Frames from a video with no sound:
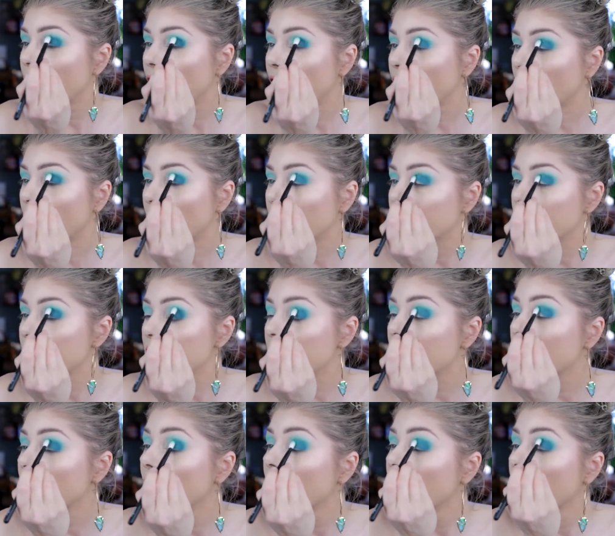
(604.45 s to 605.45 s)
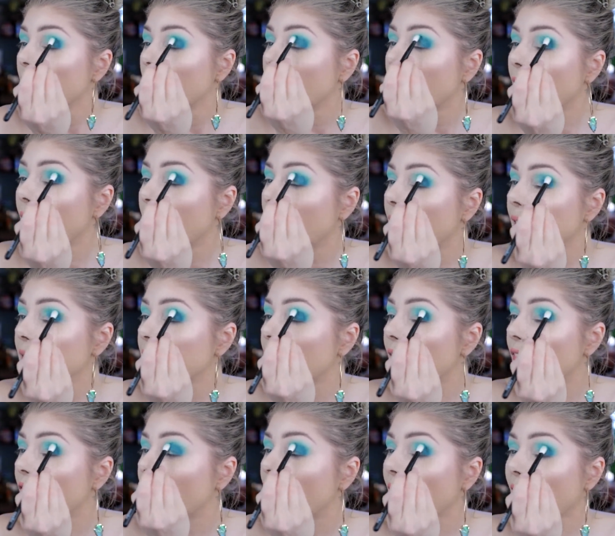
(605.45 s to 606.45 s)
first. And
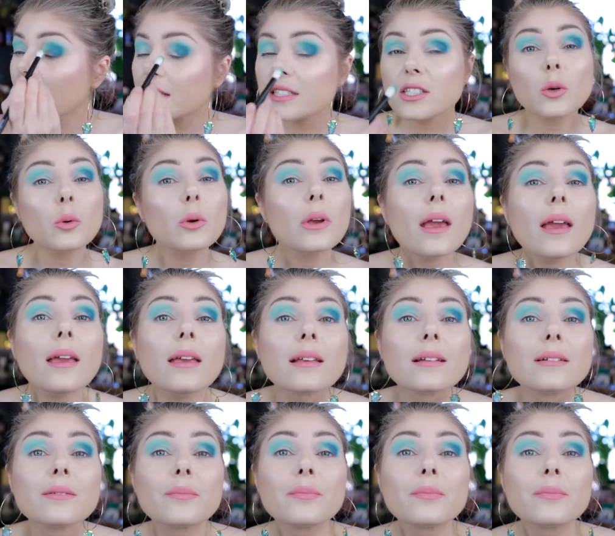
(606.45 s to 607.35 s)
that's okay.